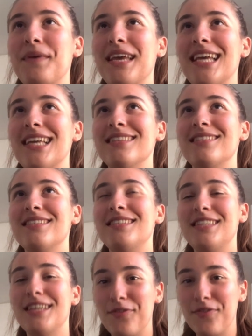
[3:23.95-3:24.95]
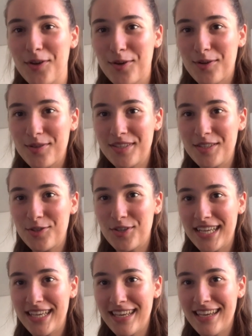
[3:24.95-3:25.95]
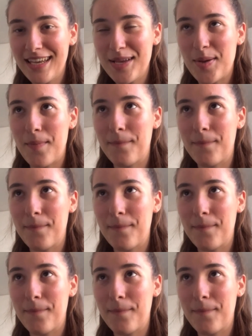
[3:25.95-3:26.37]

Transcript: bit difficult and tricky,